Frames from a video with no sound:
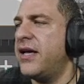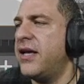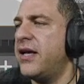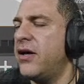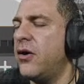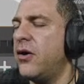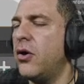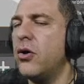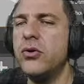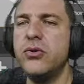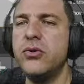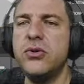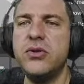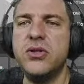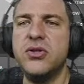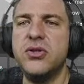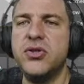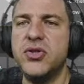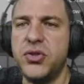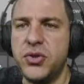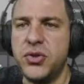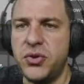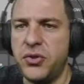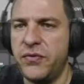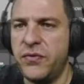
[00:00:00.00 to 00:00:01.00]
on the
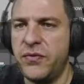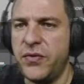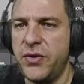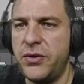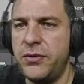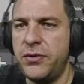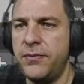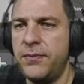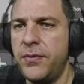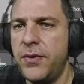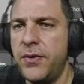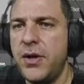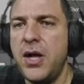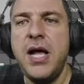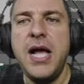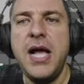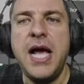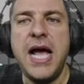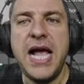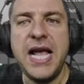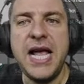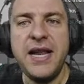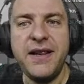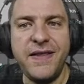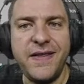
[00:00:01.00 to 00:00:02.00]
server,
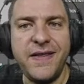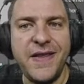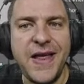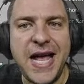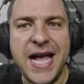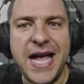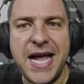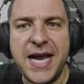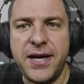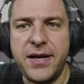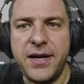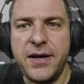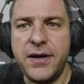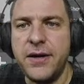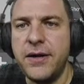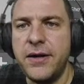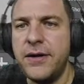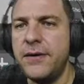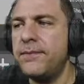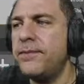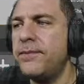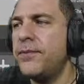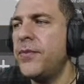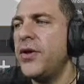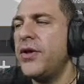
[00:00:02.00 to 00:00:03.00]
and
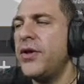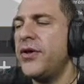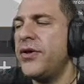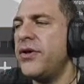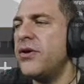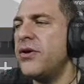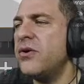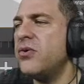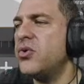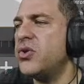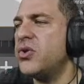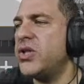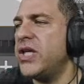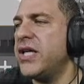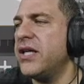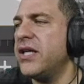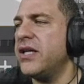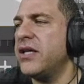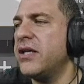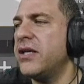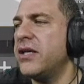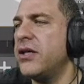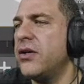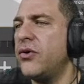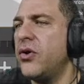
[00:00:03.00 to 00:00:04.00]
then using
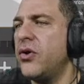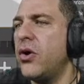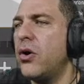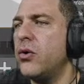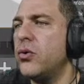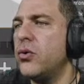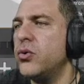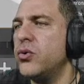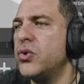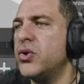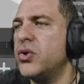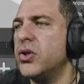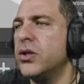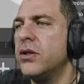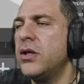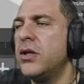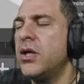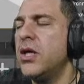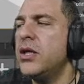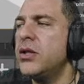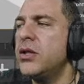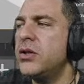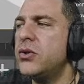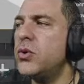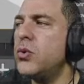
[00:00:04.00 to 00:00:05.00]
those
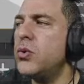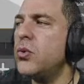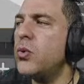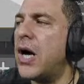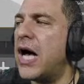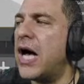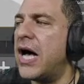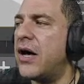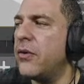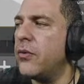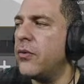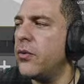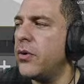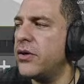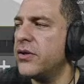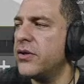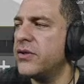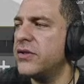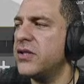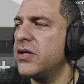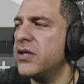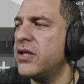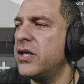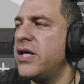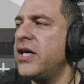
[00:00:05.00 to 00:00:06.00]
2
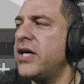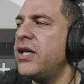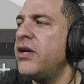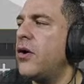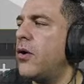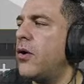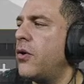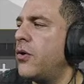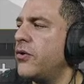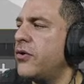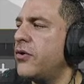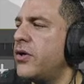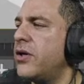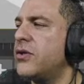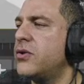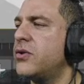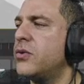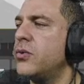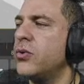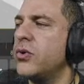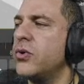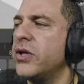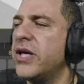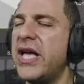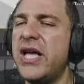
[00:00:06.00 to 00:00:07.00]
hours in order
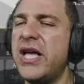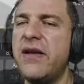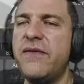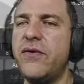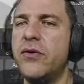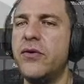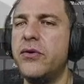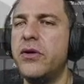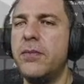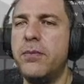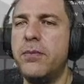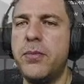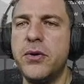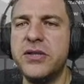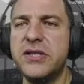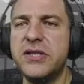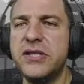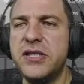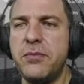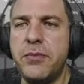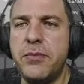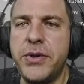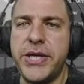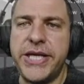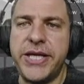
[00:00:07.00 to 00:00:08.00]
to give you the
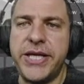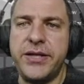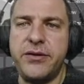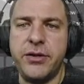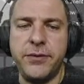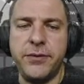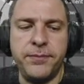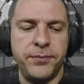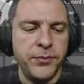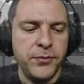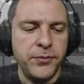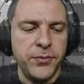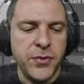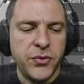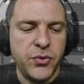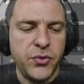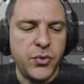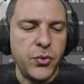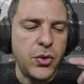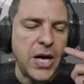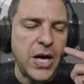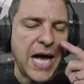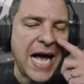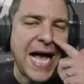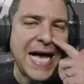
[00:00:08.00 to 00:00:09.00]
possibility
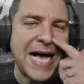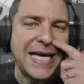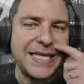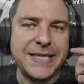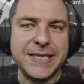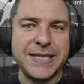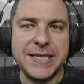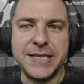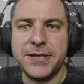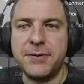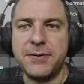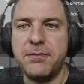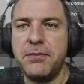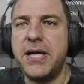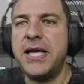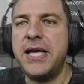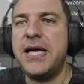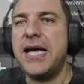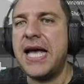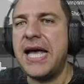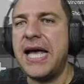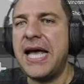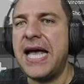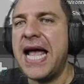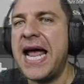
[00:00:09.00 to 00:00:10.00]
to ask me
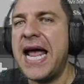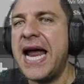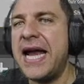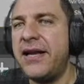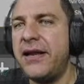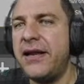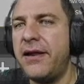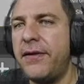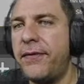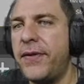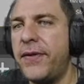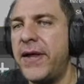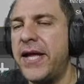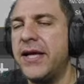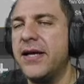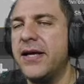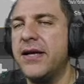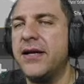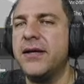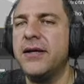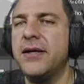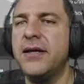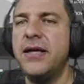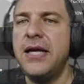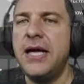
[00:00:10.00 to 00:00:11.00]

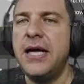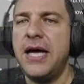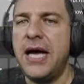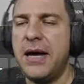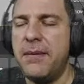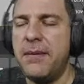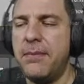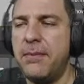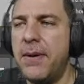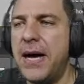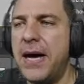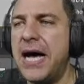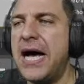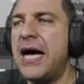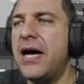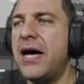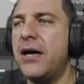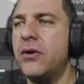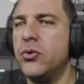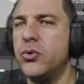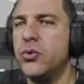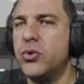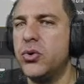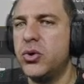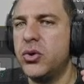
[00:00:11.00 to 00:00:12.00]
anything
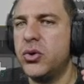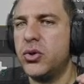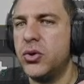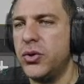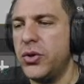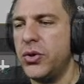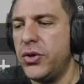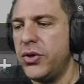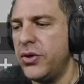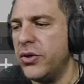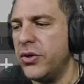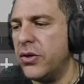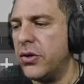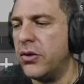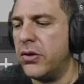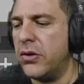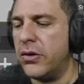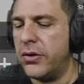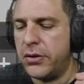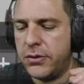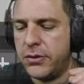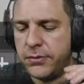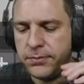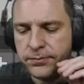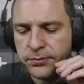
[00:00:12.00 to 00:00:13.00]
about
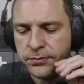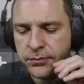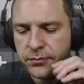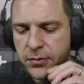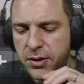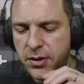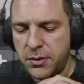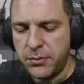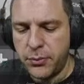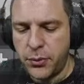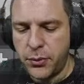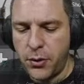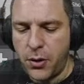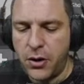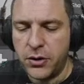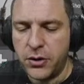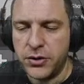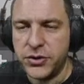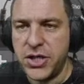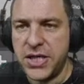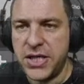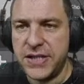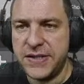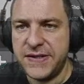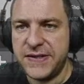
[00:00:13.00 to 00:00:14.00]
your
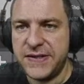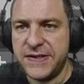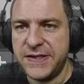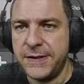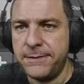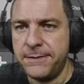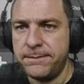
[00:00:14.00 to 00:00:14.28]
projects.